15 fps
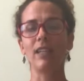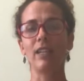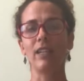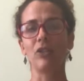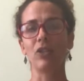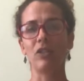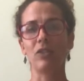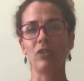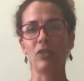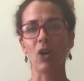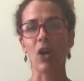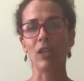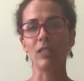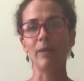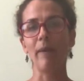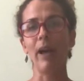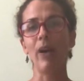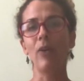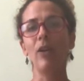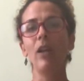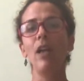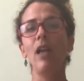that I just talked
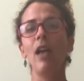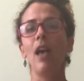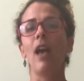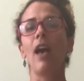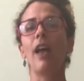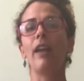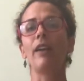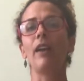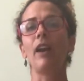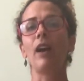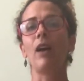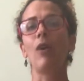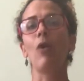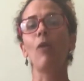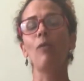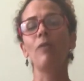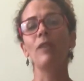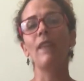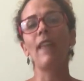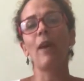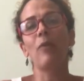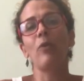about. And
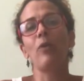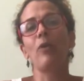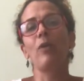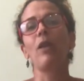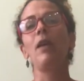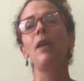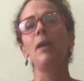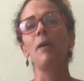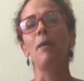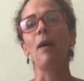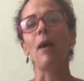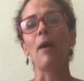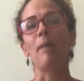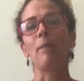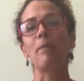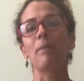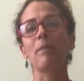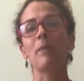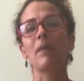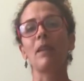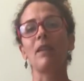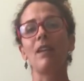hopefully that will
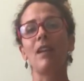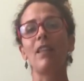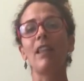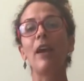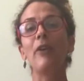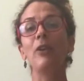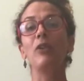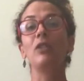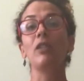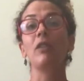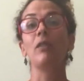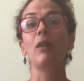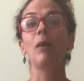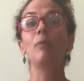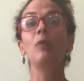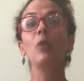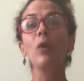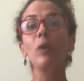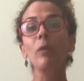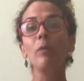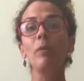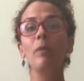allow you to
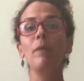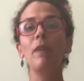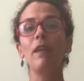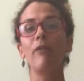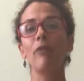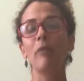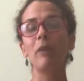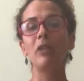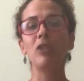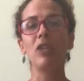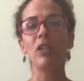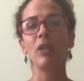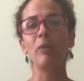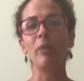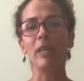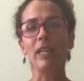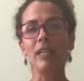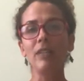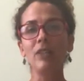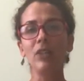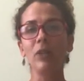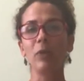absorb the information a little bit
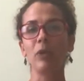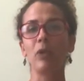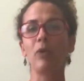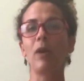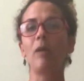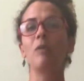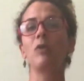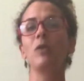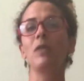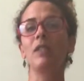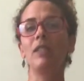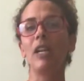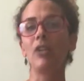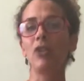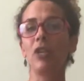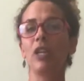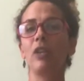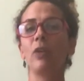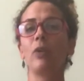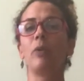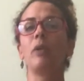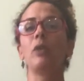easier when you come to a session
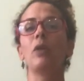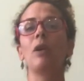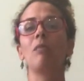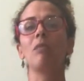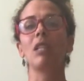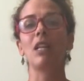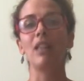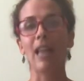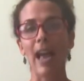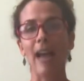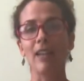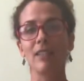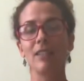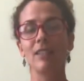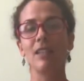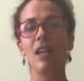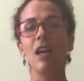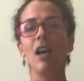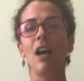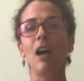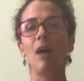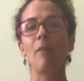or when you come to class.
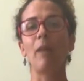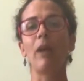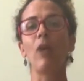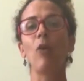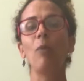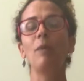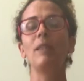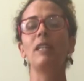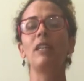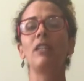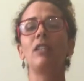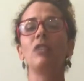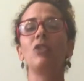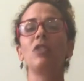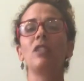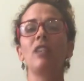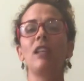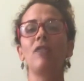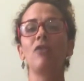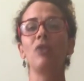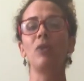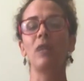My hope is that this just
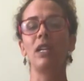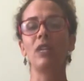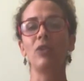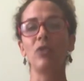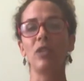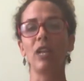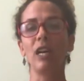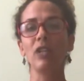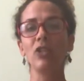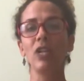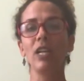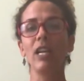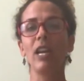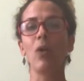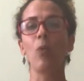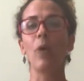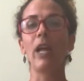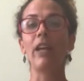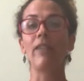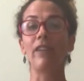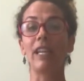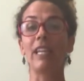gives you an introduction and a
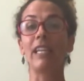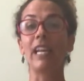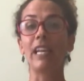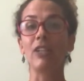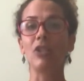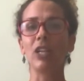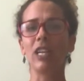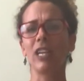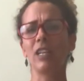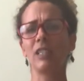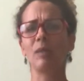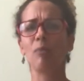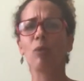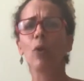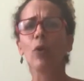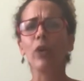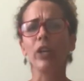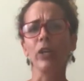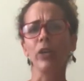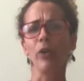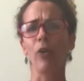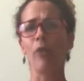way of engaging and exploring
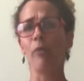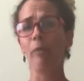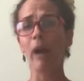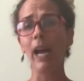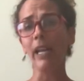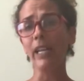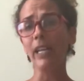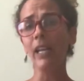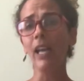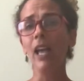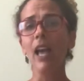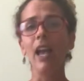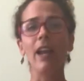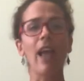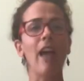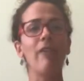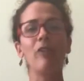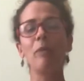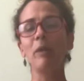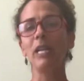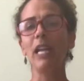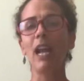your own body. And
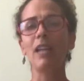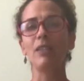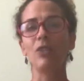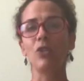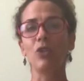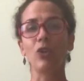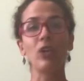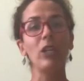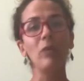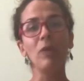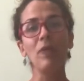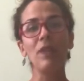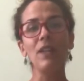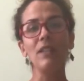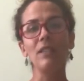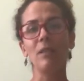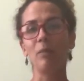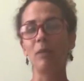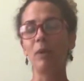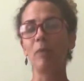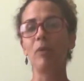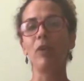everybody has a journey with this. Some
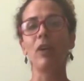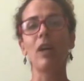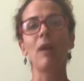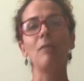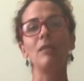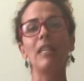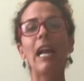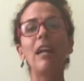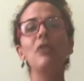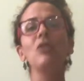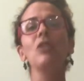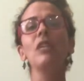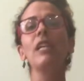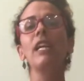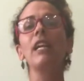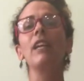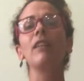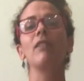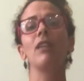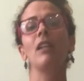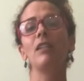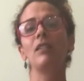people it comes
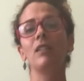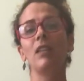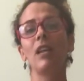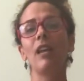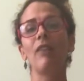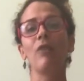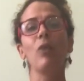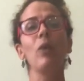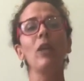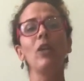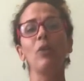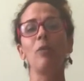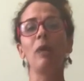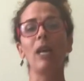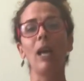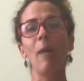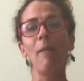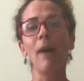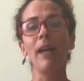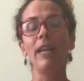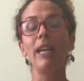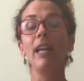naturally, it's kind of quick, you pick up
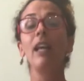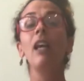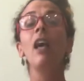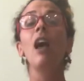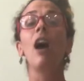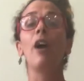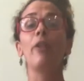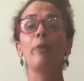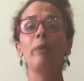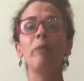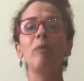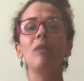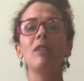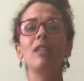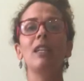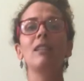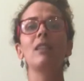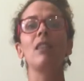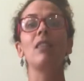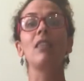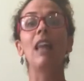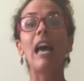on it. Other people it takes a
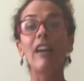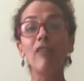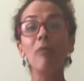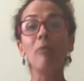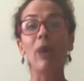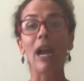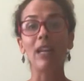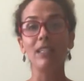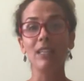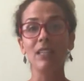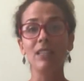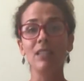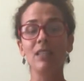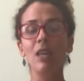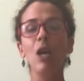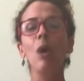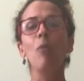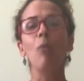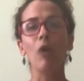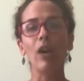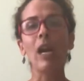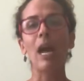lot of practice.
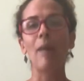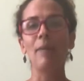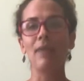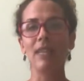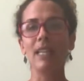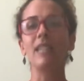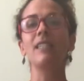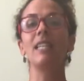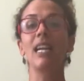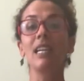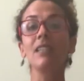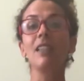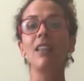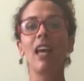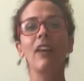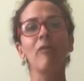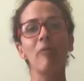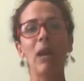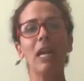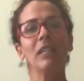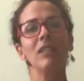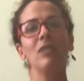More commonly, it takes a lot of
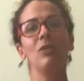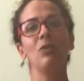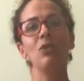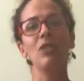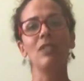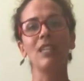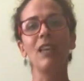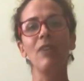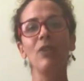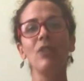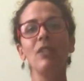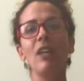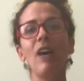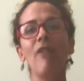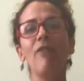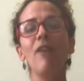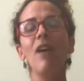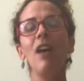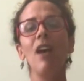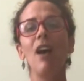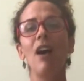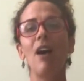practice. So just give yourself
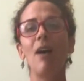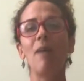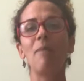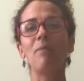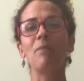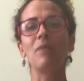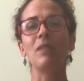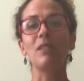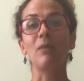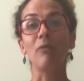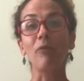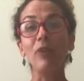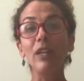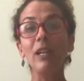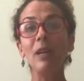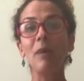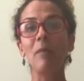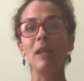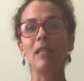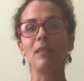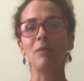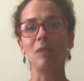some freedom
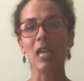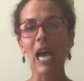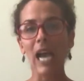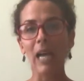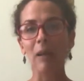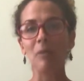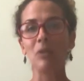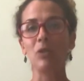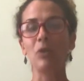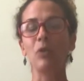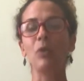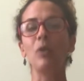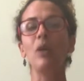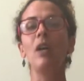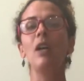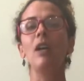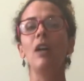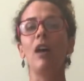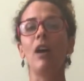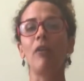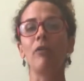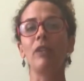and some time to
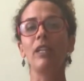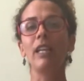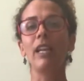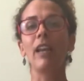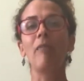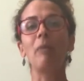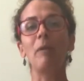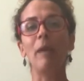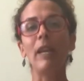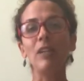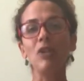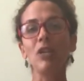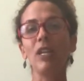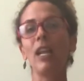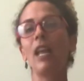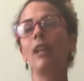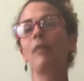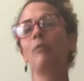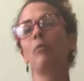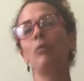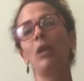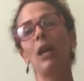really be patient
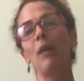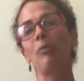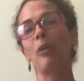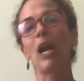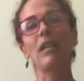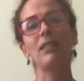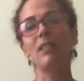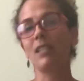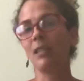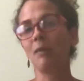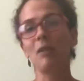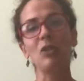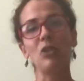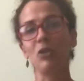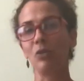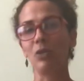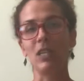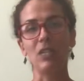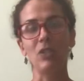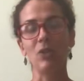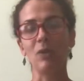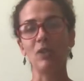and practice as much as you
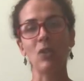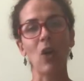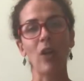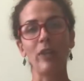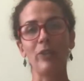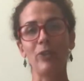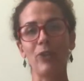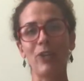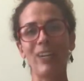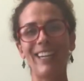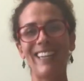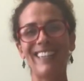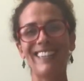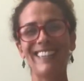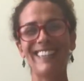need to. It's all a journey.